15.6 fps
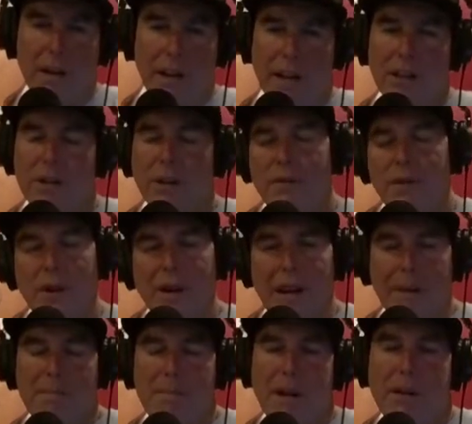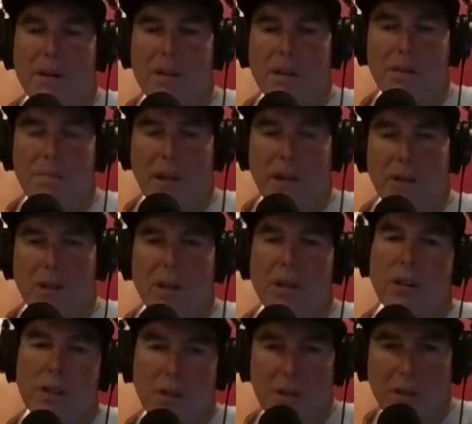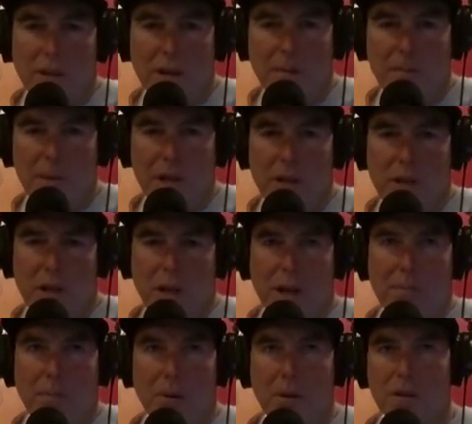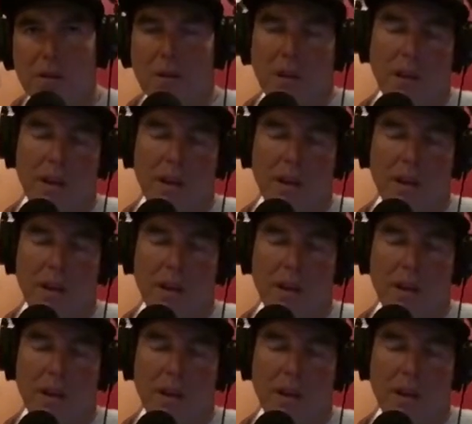And so if you get better suspension, you're still going to bend shock bolts.